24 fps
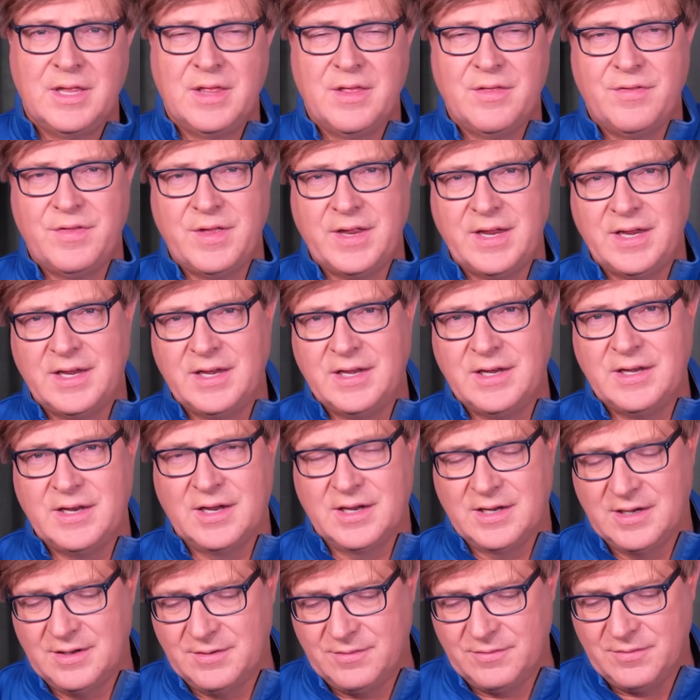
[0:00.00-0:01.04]
the
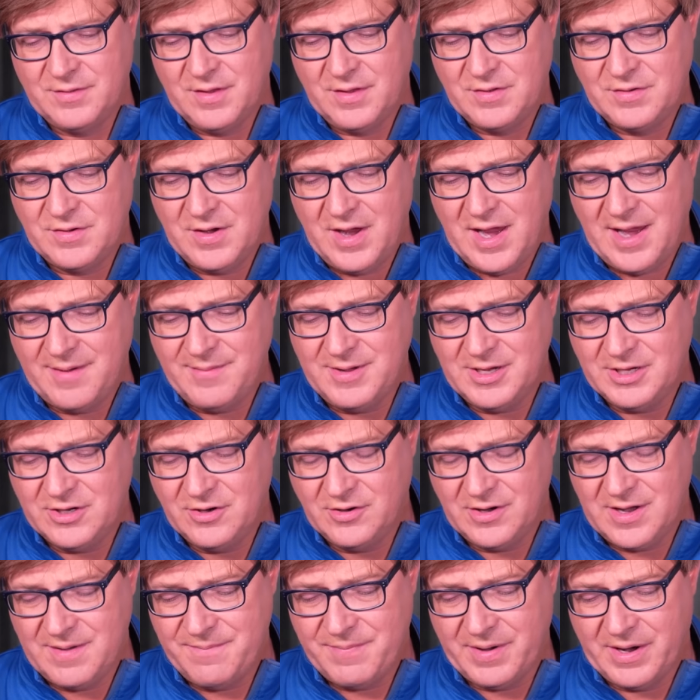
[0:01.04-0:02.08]
uh, Amy
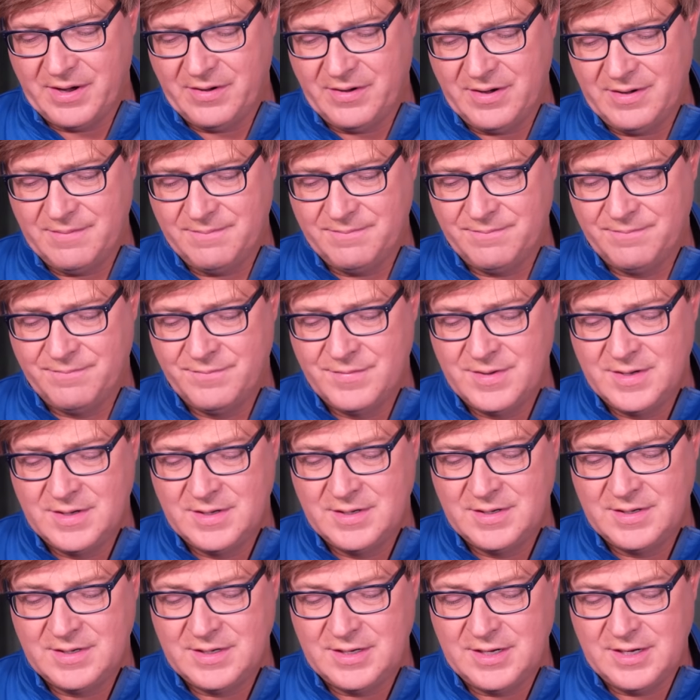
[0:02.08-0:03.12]
Coney Barrett
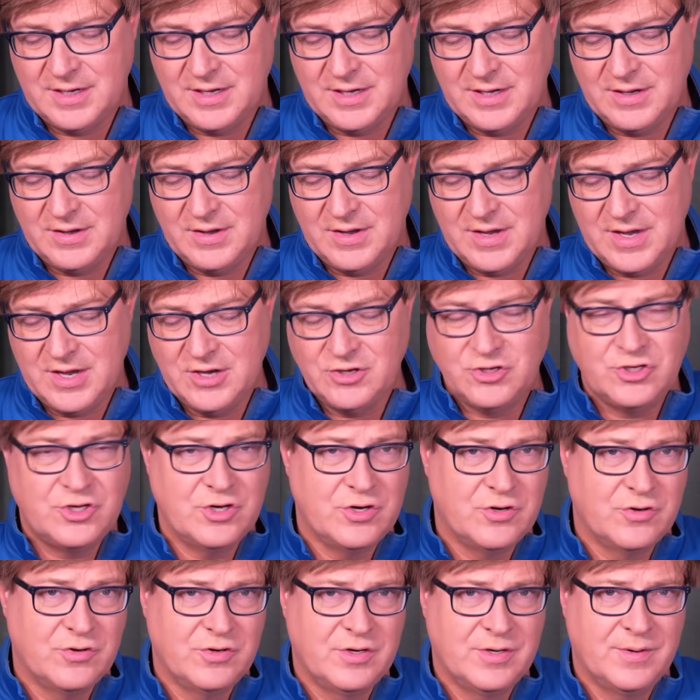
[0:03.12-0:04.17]

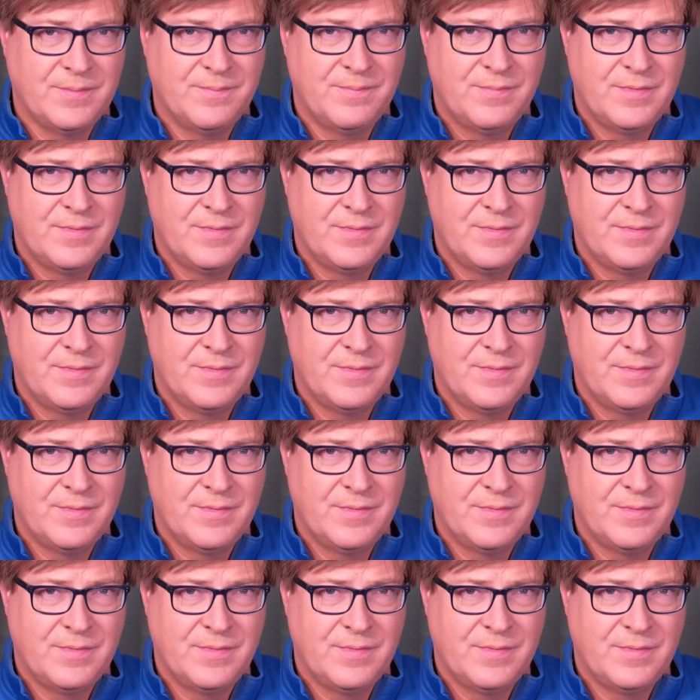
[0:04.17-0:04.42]
issued